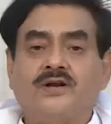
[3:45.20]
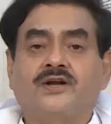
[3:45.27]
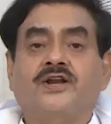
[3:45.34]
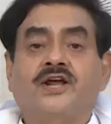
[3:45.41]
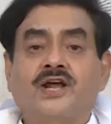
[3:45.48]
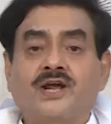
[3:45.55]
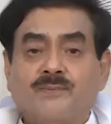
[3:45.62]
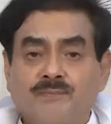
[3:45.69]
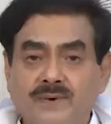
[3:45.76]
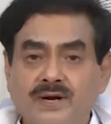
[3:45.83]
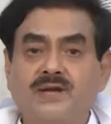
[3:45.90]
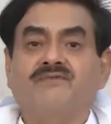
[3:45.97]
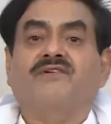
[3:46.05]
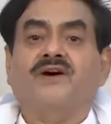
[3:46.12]
Take
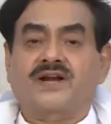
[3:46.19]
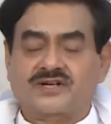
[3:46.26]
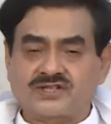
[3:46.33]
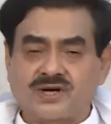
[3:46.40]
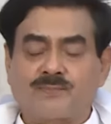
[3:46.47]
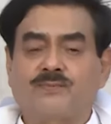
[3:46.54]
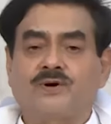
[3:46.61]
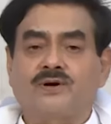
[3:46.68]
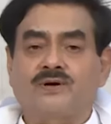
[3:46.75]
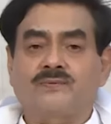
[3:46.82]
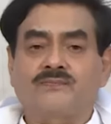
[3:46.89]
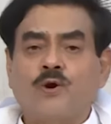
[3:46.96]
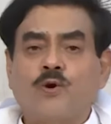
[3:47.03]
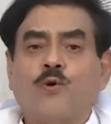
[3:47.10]
money for example.
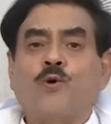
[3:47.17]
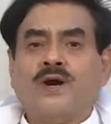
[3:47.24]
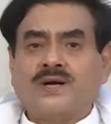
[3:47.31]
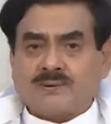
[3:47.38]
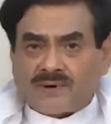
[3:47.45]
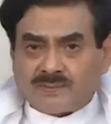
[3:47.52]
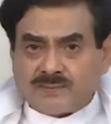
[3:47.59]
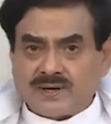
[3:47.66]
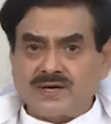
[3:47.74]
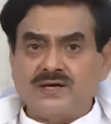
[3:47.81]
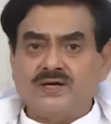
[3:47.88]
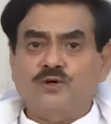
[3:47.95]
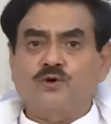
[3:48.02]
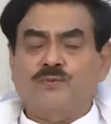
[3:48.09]
Whatever
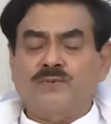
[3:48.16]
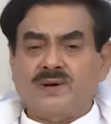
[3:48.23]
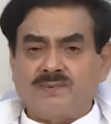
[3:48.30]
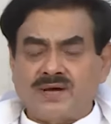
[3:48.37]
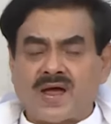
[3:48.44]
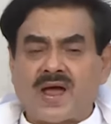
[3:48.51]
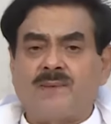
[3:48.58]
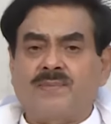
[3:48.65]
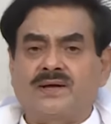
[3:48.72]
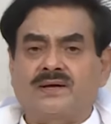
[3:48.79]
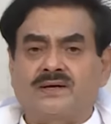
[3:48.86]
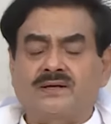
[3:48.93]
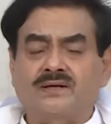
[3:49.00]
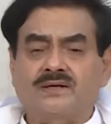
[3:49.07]
money you may be
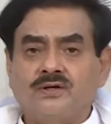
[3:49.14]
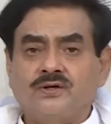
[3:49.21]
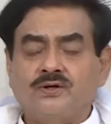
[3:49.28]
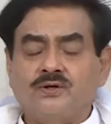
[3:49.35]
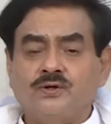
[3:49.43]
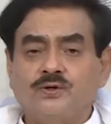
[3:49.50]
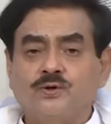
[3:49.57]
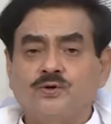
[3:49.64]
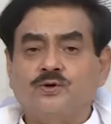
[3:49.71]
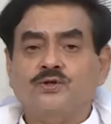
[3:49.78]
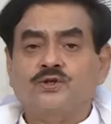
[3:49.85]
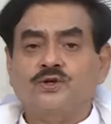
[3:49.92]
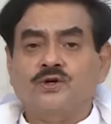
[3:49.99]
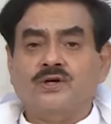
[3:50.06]
having, you
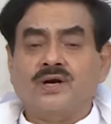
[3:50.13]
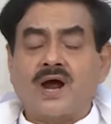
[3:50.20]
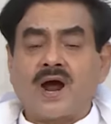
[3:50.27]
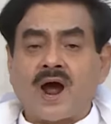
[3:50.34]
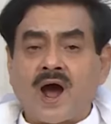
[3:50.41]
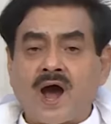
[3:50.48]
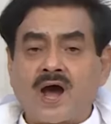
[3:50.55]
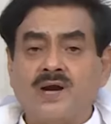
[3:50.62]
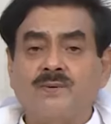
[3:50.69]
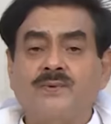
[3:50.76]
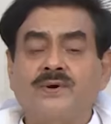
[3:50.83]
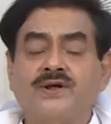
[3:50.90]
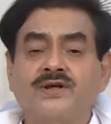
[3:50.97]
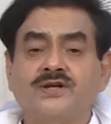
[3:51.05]
should
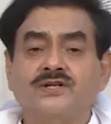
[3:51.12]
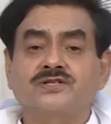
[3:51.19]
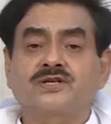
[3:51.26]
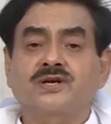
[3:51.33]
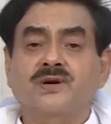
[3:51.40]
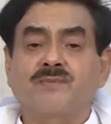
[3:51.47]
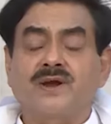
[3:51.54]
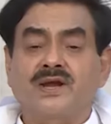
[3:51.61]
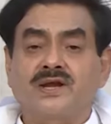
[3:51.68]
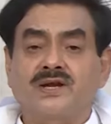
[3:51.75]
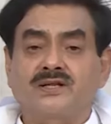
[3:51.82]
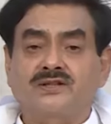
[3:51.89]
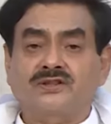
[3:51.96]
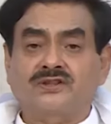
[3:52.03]
always
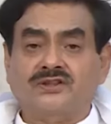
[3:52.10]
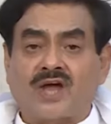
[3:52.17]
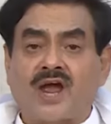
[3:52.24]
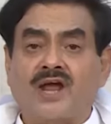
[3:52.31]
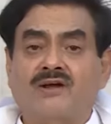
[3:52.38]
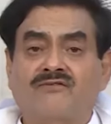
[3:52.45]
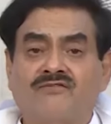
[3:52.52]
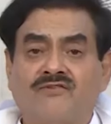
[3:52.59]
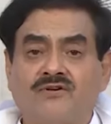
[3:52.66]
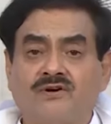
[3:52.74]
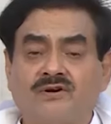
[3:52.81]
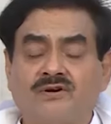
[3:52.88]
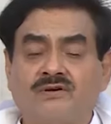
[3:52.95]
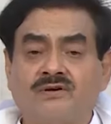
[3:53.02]
remain
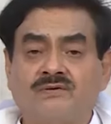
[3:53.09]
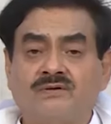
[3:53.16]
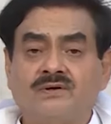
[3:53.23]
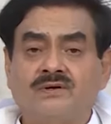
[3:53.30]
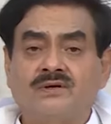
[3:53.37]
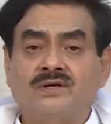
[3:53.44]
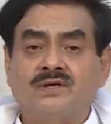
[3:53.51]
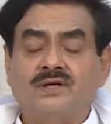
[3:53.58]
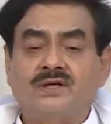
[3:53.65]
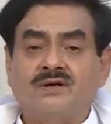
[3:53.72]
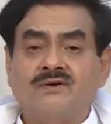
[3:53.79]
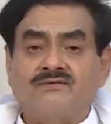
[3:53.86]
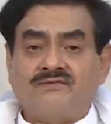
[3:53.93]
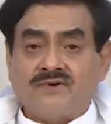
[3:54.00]
thankful,
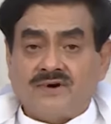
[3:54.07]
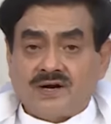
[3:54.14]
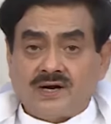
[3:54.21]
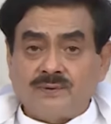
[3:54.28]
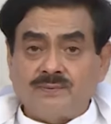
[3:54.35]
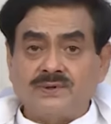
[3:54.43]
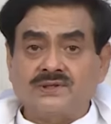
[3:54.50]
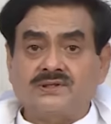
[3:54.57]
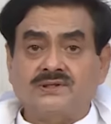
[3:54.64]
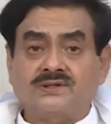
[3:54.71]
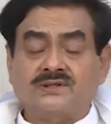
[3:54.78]
filled with